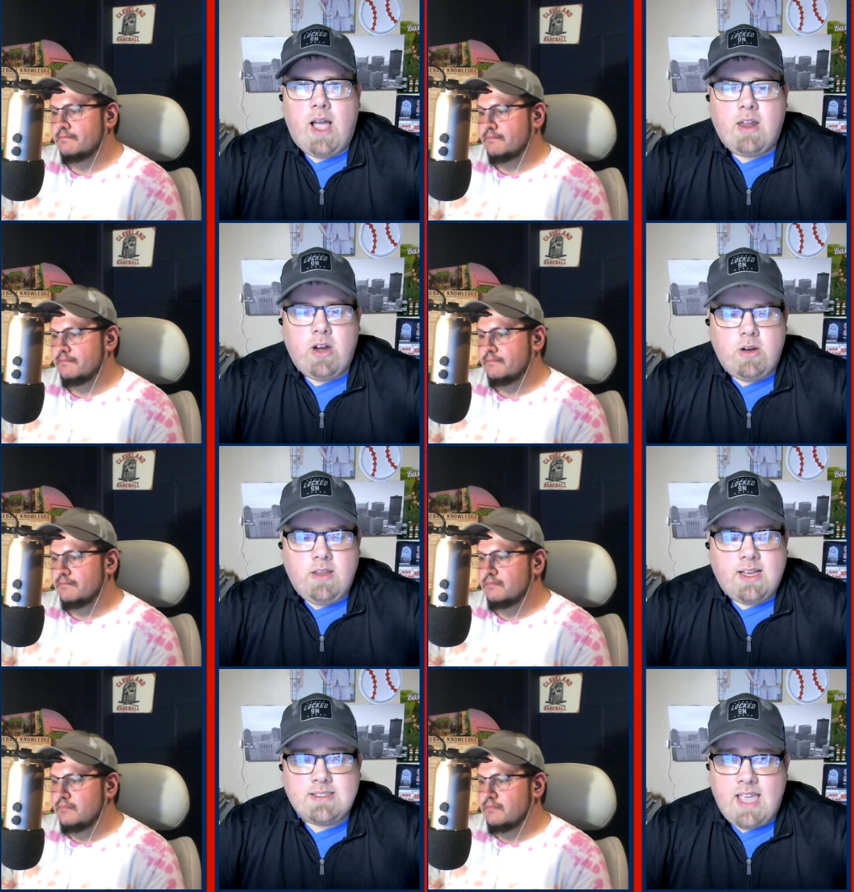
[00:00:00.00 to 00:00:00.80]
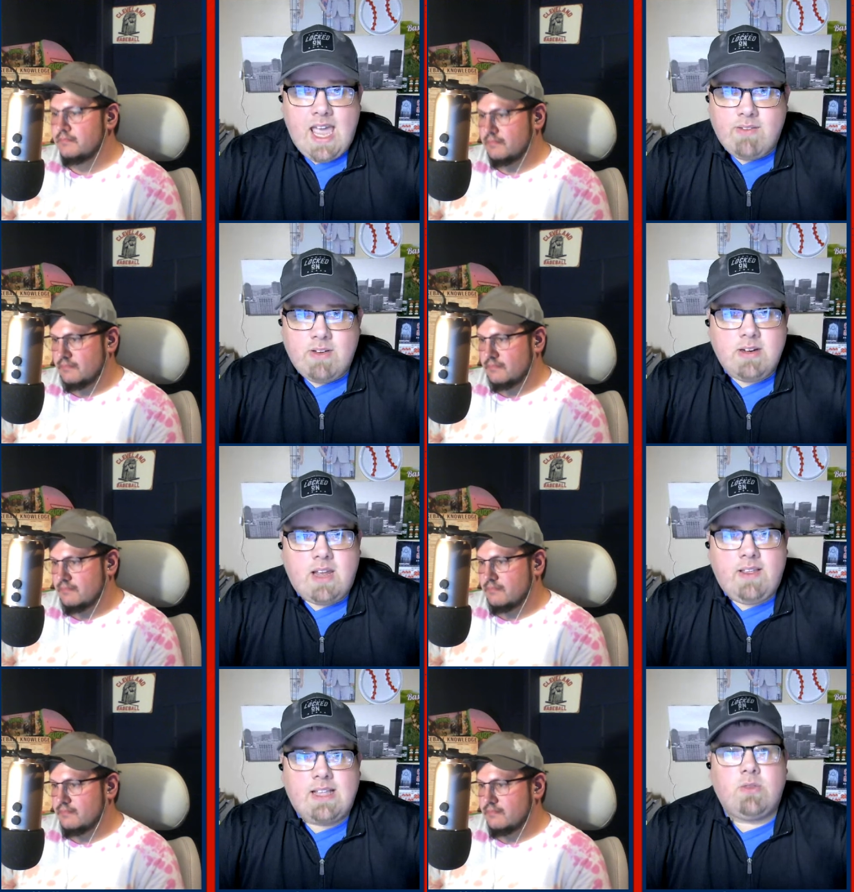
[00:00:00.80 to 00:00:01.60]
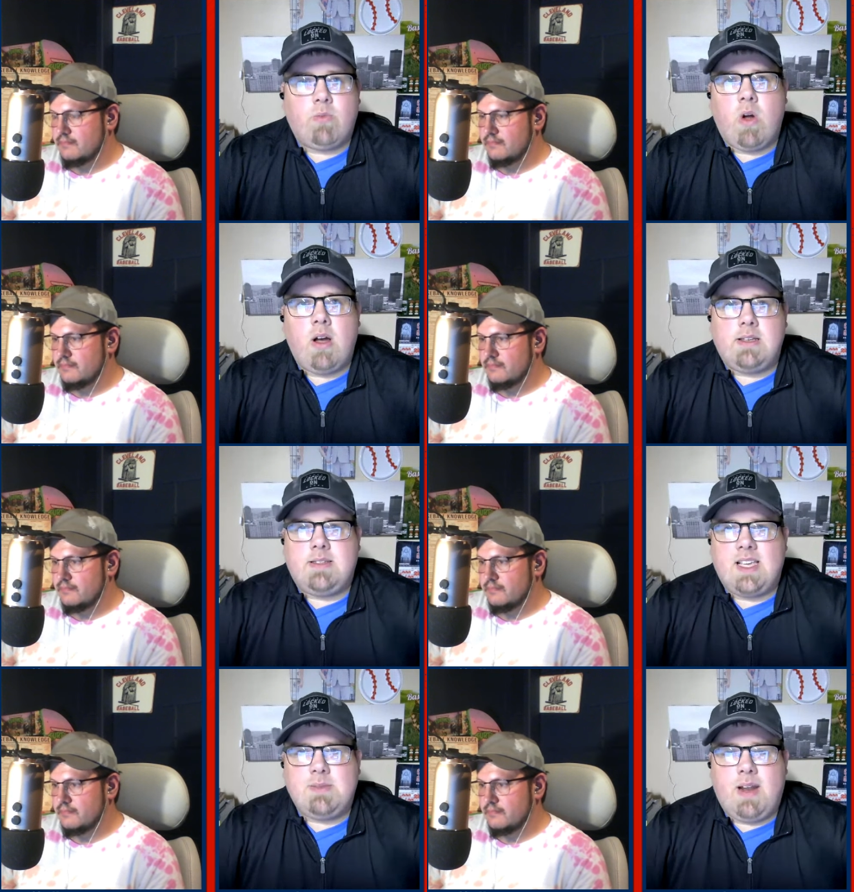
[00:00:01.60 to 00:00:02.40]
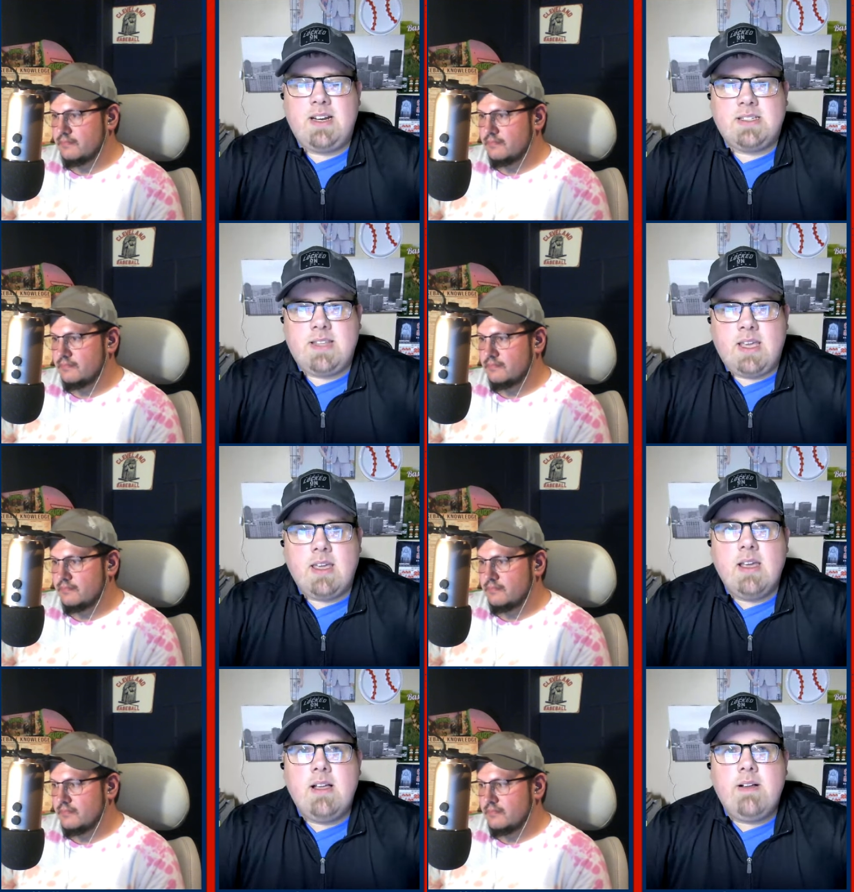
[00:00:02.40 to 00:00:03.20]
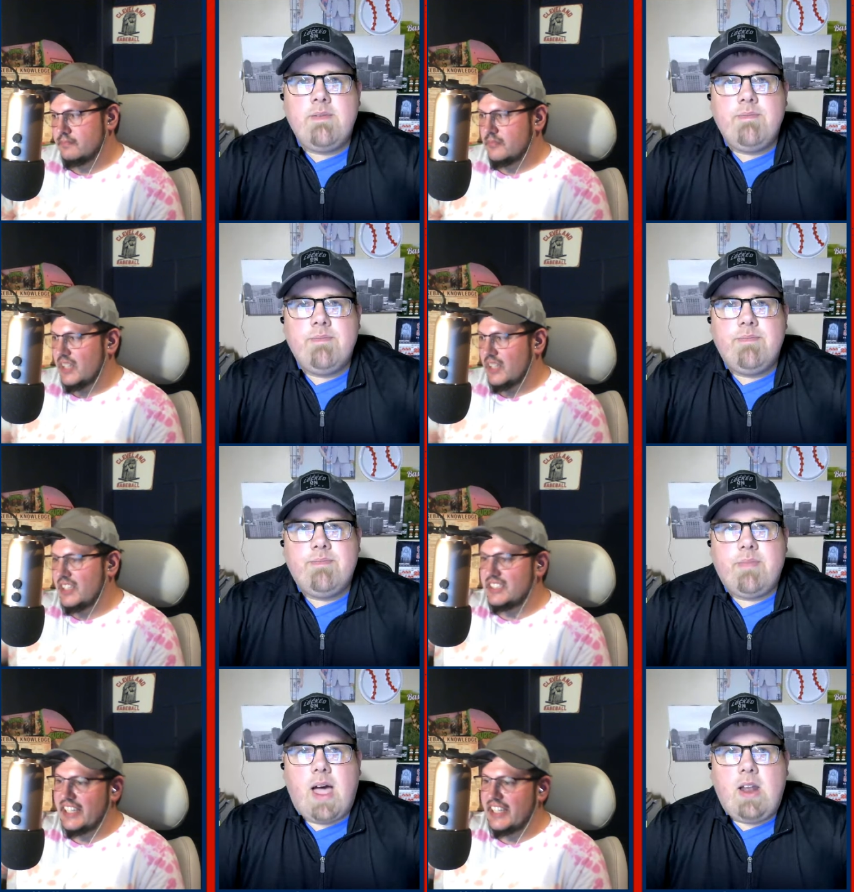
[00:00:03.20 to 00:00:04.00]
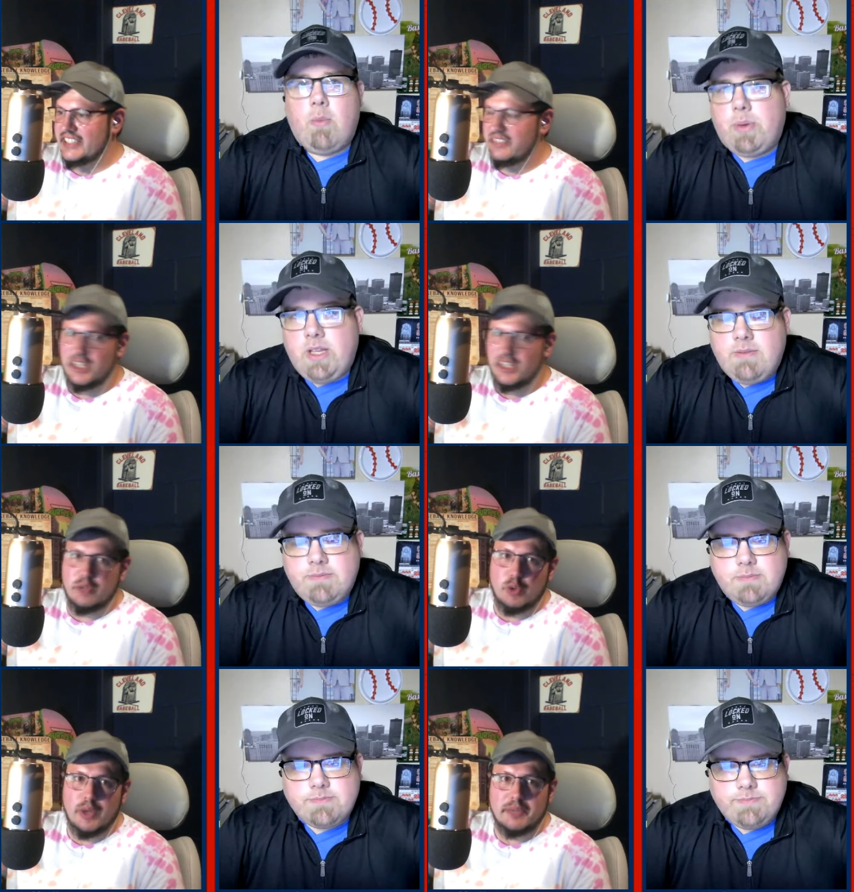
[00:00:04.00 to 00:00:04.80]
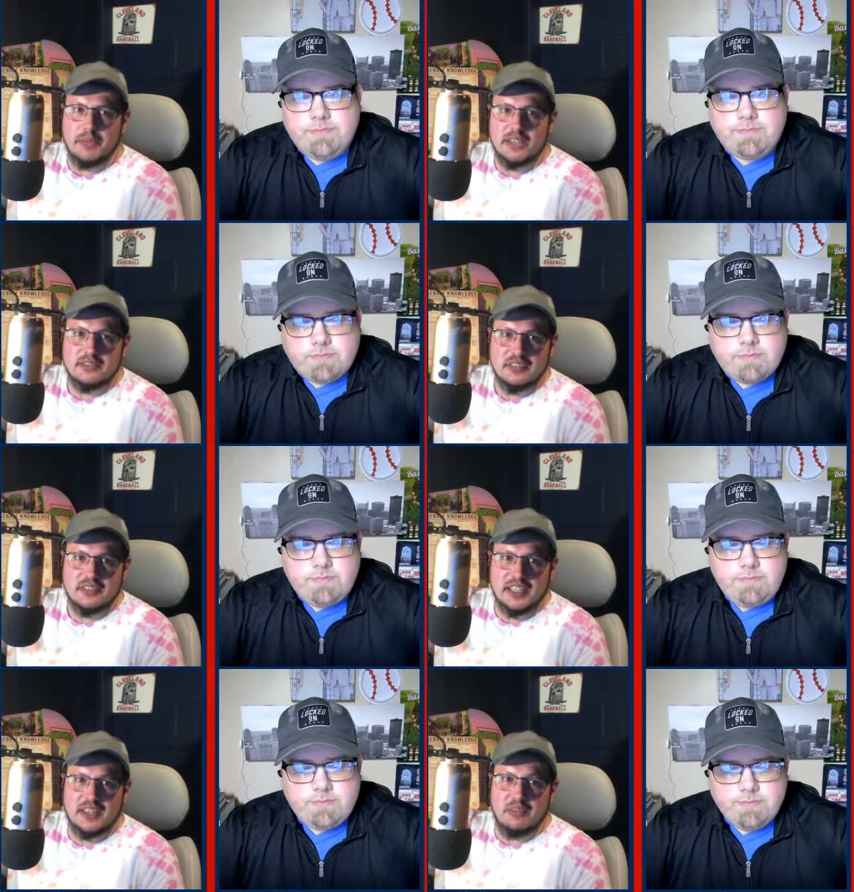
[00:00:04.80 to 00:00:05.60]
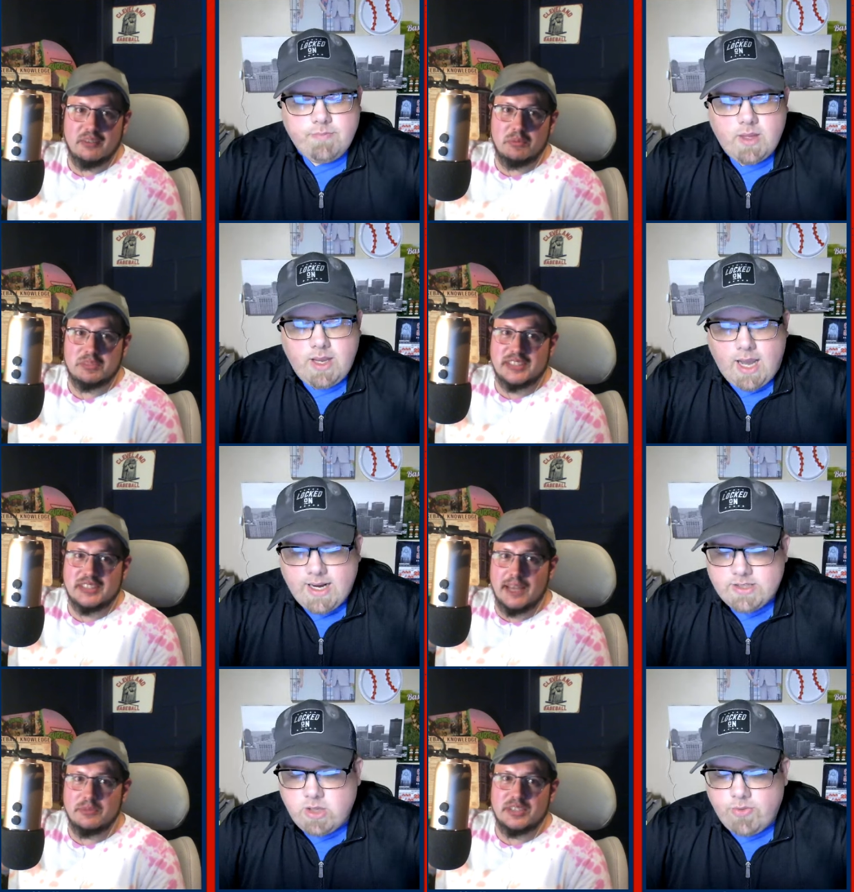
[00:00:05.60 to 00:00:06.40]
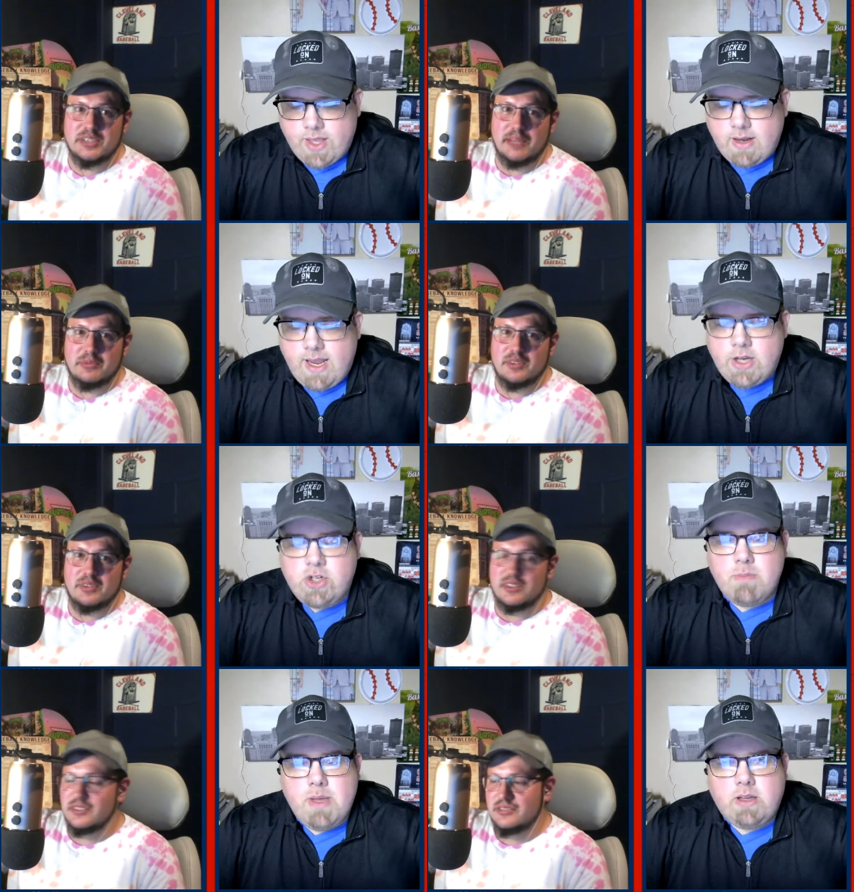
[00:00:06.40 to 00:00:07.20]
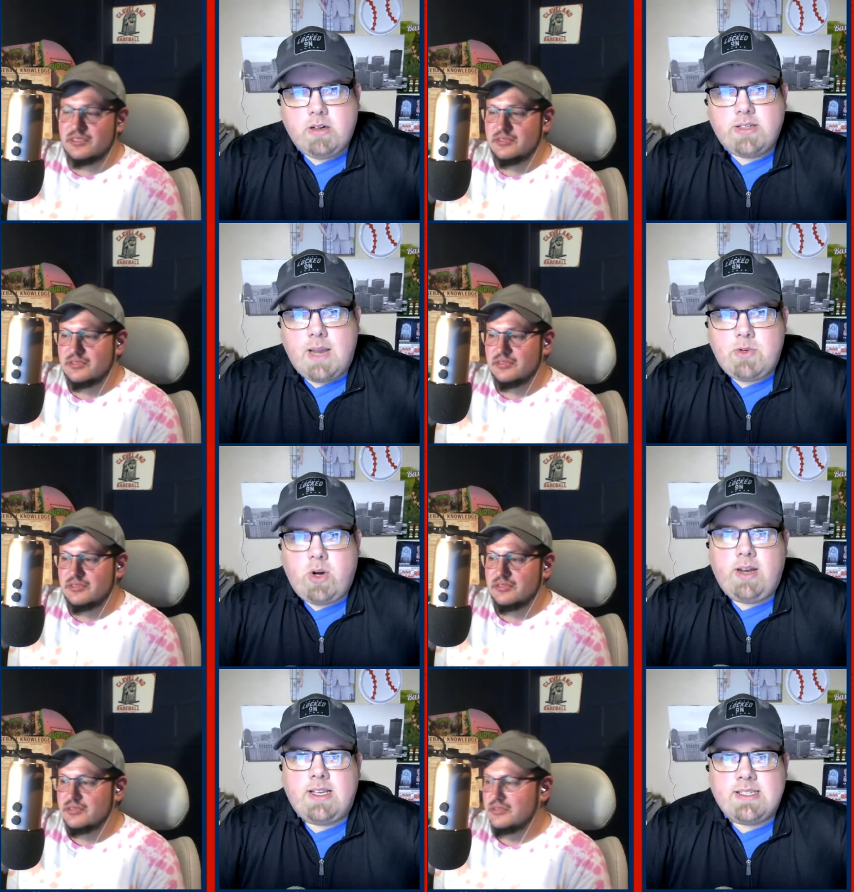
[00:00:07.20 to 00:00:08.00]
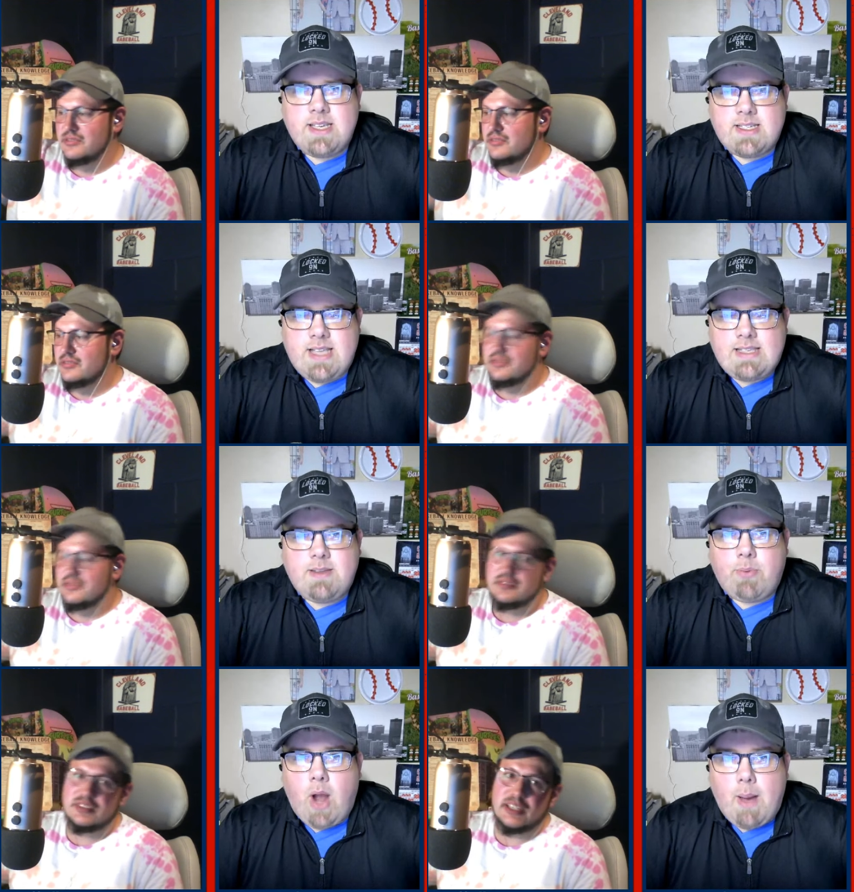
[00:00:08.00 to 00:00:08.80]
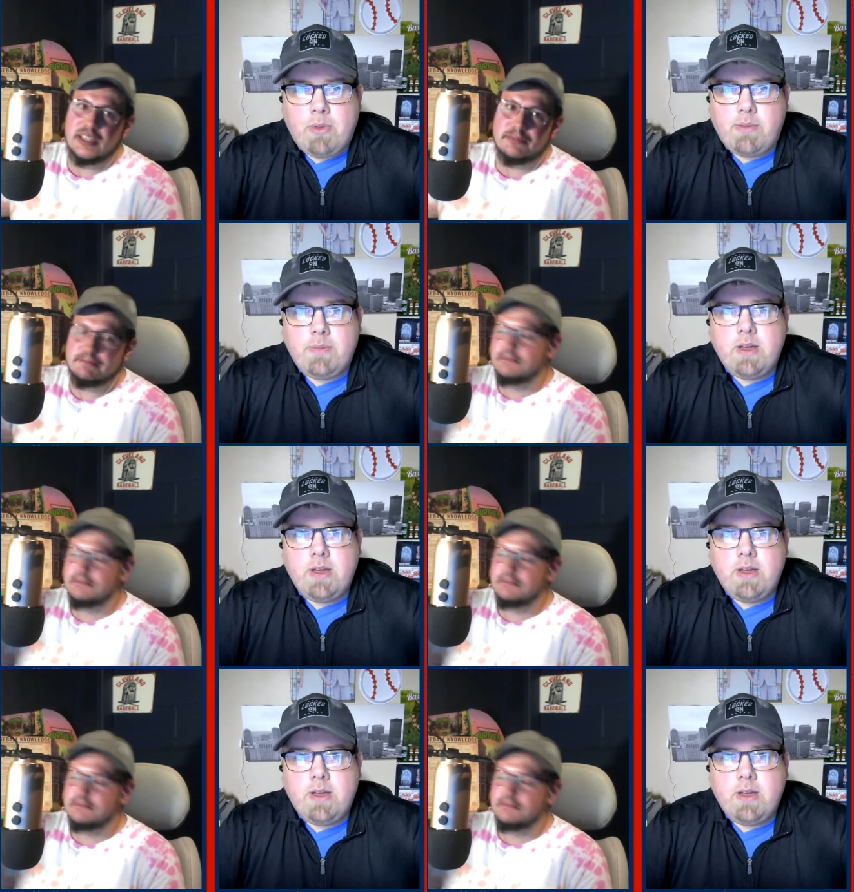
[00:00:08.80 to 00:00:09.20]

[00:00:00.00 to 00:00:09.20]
Speaker 1: they're not going to do anything because they haven't. I think that's a wrong assessment. I just think.
Speaker 2: I think it's negativity overwhelming. Believe, like
Speaker 1: stop. I just stop. don't think an Andrew Miller type trade exists. That's the problem.